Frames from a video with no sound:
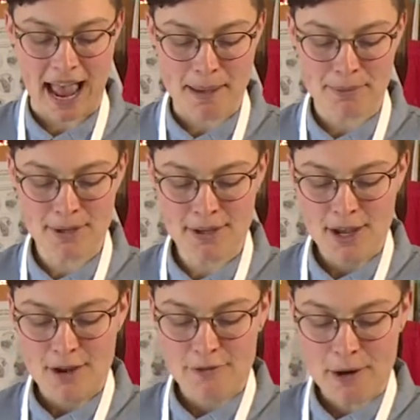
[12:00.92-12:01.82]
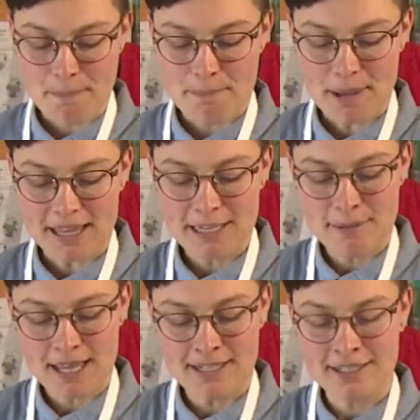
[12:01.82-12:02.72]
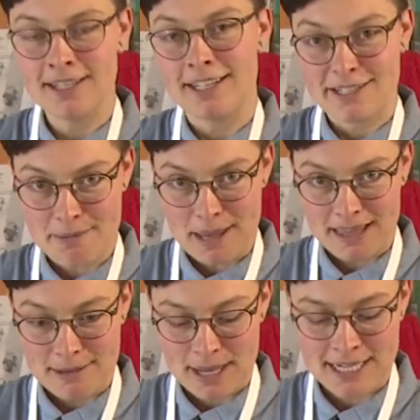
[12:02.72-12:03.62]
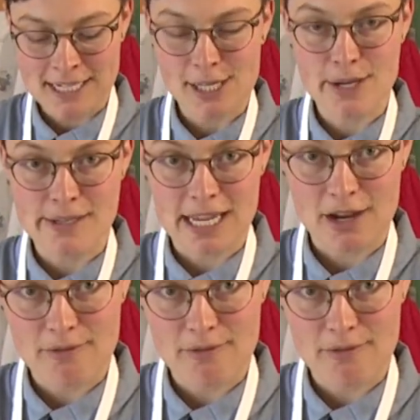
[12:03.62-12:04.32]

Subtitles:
apple from belly button to belly button using your